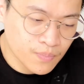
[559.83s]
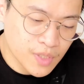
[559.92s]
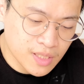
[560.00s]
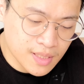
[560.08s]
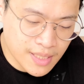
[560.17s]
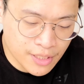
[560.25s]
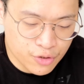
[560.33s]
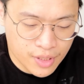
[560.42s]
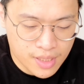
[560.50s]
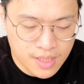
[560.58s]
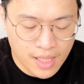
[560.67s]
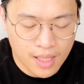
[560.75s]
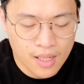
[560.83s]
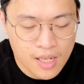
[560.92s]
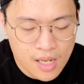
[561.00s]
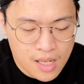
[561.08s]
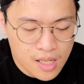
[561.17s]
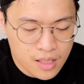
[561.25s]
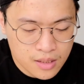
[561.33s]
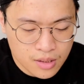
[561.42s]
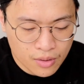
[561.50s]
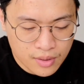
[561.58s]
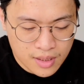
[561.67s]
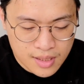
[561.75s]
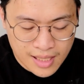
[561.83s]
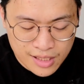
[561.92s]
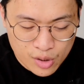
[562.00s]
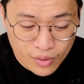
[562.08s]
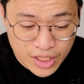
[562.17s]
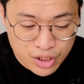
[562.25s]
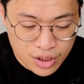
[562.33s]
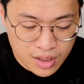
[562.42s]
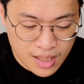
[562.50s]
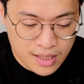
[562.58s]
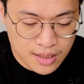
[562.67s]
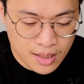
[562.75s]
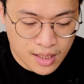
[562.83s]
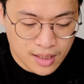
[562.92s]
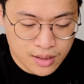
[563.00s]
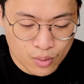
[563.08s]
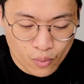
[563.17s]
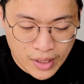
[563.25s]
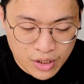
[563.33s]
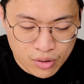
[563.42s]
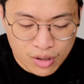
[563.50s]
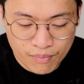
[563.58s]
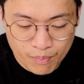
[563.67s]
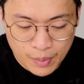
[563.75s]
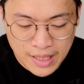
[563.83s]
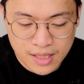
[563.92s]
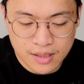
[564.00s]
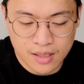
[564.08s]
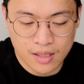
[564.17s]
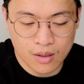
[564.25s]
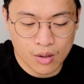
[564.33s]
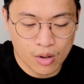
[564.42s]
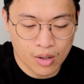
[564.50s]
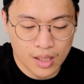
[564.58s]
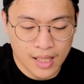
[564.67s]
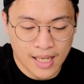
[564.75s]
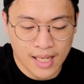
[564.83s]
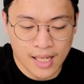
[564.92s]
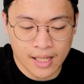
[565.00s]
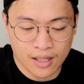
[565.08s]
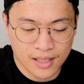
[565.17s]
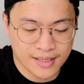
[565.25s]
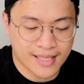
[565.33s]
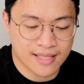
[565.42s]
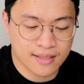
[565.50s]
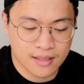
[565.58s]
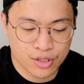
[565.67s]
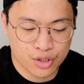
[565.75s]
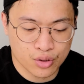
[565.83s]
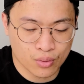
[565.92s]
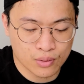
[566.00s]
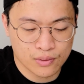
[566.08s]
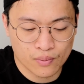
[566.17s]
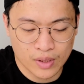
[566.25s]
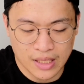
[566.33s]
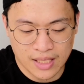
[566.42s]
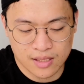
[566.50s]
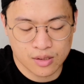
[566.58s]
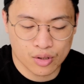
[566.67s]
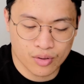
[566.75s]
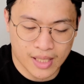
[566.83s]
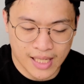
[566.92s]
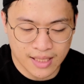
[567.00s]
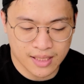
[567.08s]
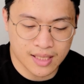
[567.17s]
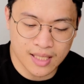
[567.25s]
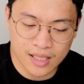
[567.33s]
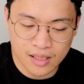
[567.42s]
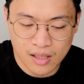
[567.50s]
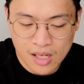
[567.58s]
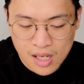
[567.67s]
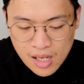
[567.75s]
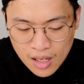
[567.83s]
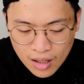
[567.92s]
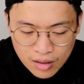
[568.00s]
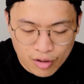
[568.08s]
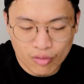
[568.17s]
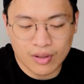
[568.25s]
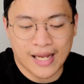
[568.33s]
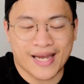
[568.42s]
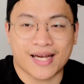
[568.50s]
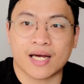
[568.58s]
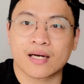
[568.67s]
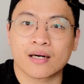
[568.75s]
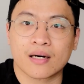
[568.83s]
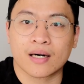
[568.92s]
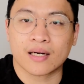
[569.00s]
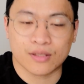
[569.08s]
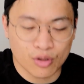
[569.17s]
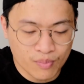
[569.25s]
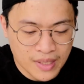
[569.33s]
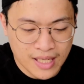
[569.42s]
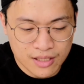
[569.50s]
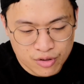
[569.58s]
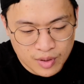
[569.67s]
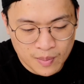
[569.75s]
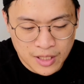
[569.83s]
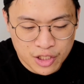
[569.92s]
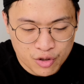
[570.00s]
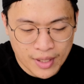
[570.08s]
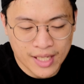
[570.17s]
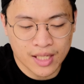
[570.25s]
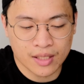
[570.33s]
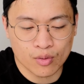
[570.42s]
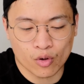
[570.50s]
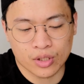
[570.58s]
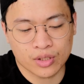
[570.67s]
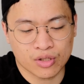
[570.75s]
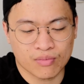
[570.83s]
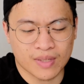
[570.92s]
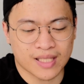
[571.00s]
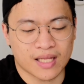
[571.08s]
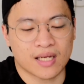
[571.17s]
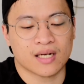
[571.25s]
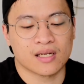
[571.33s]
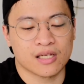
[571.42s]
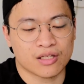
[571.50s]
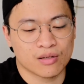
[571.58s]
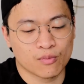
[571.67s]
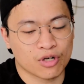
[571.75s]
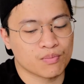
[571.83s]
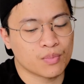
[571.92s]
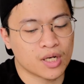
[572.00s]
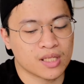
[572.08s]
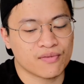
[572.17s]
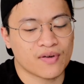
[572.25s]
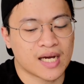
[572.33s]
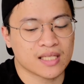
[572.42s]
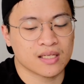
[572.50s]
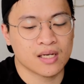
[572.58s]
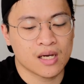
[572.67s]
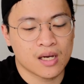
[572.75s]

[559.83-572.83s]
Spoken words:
this is interesting. So this next question is, so when you compete in untested shows, what is your ideal look like? To be extremely shredded, or do you maintain a little more body fat